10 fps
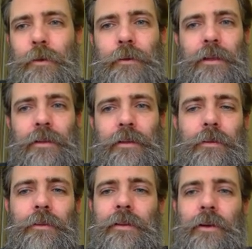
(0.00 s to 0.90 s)

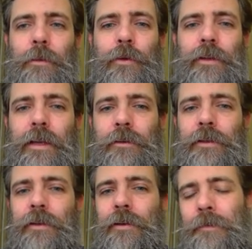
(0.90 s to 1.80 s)
that they're putting out
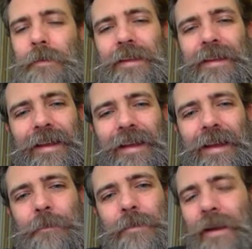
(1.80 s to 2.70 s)
here,
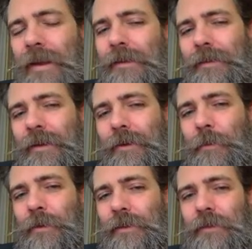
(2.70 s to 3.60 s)
I'm not
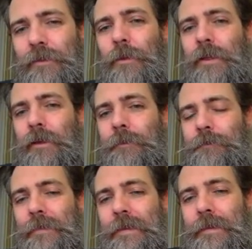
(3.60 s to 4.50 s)
100% sold on it.
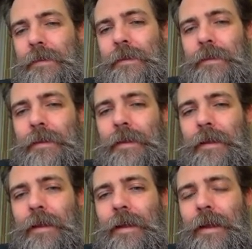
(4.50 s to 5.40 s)

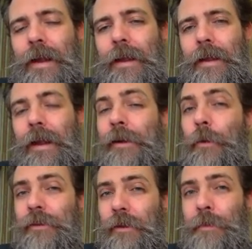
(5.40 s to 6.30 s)
I
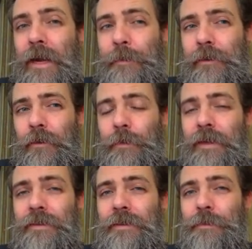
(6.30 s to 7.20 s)
know it's an unpopular
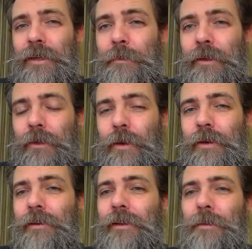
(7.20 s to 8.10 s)
opinion, but I'm going to go
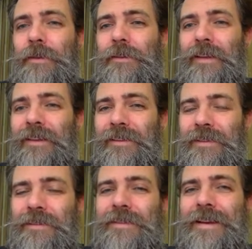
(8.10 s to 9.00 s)
on a limb and say
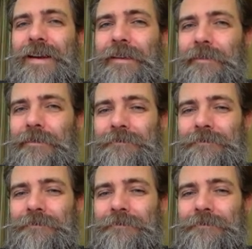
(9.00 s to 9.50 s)
this is not